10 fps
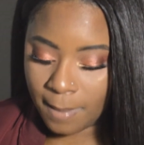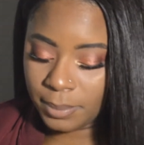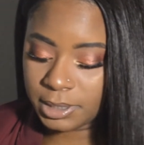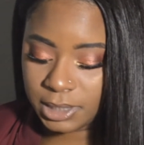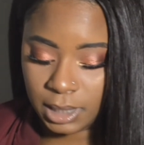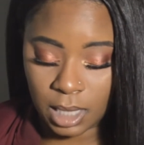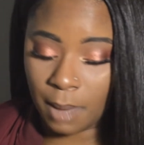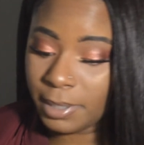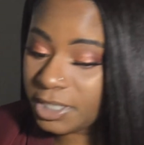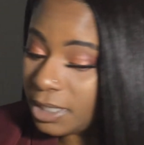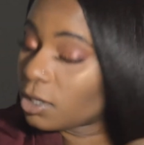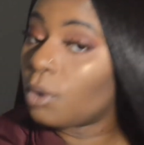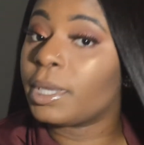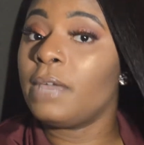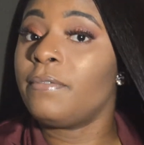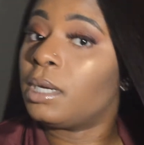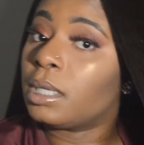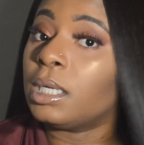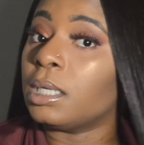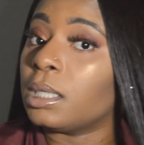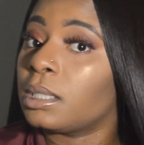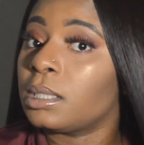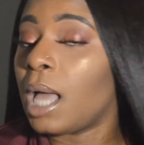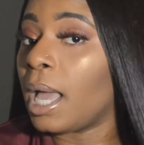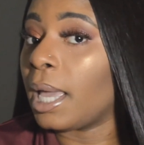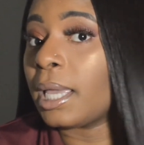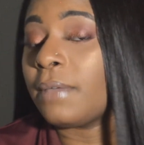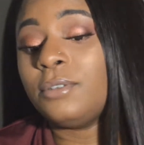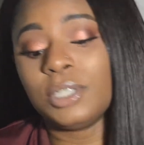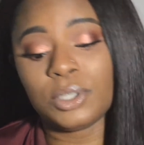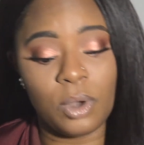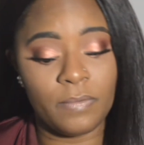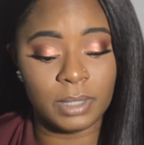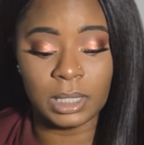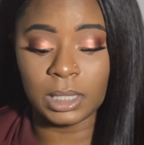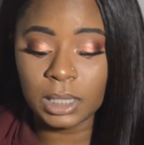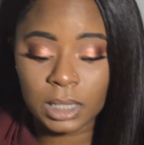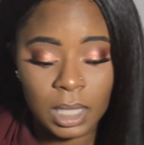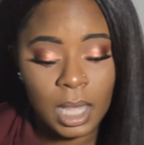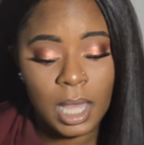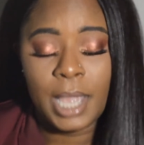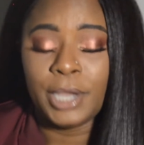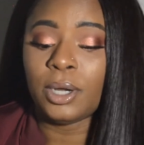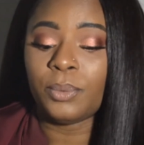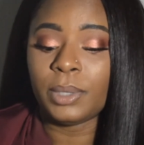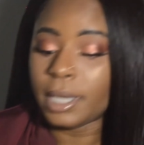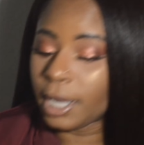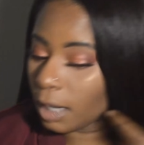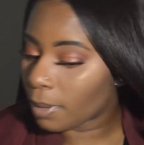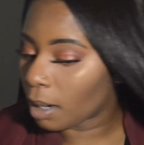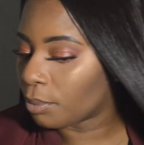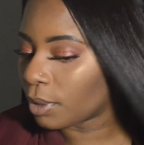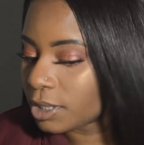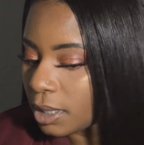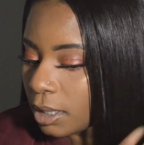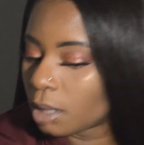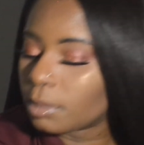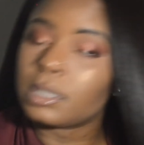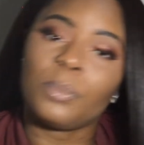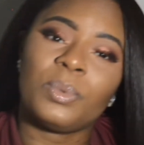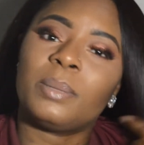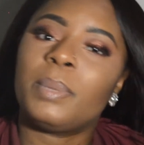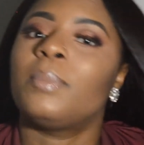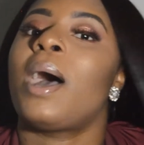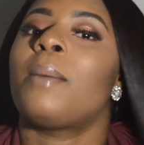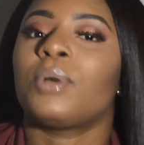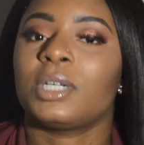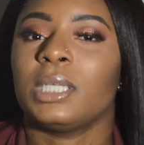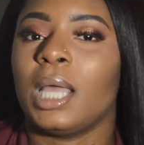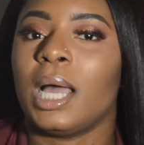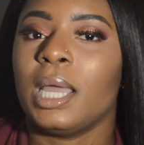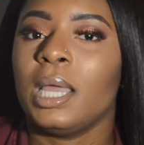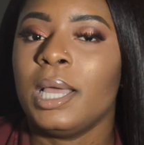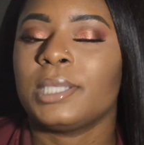But she's gonna give you the look. Like, if you're just going for the look and you don't really care about brushing and comb, because I'm one of the people, I brush a lot.